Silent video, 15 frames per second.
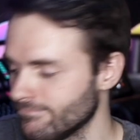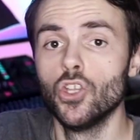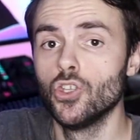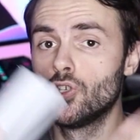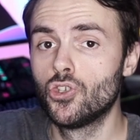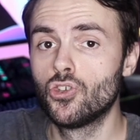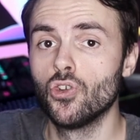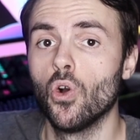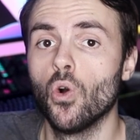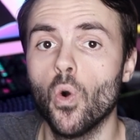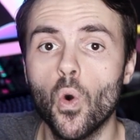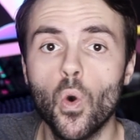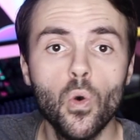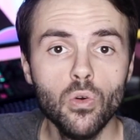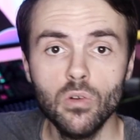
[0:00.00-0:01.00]

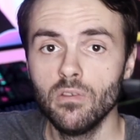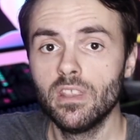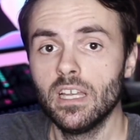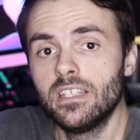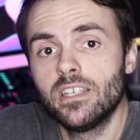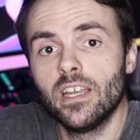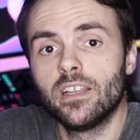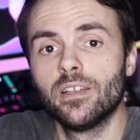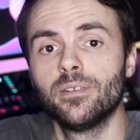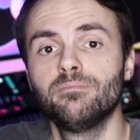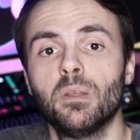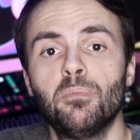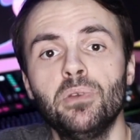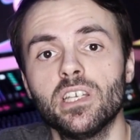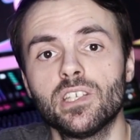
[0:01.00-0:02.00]
So that's it.
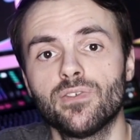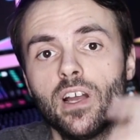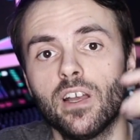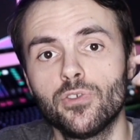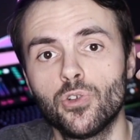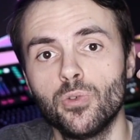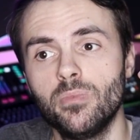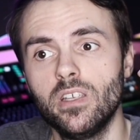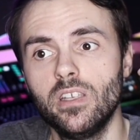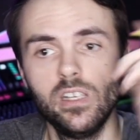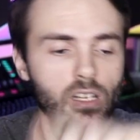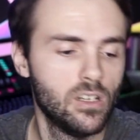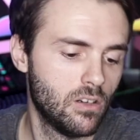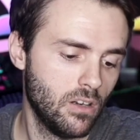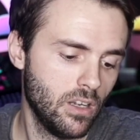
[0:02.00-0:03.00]
The PS5 should be
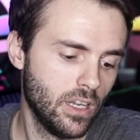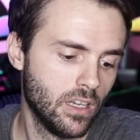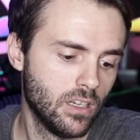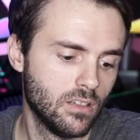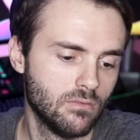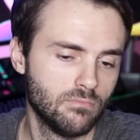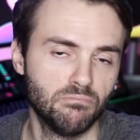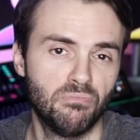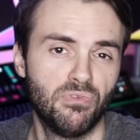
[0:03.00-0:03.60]
here in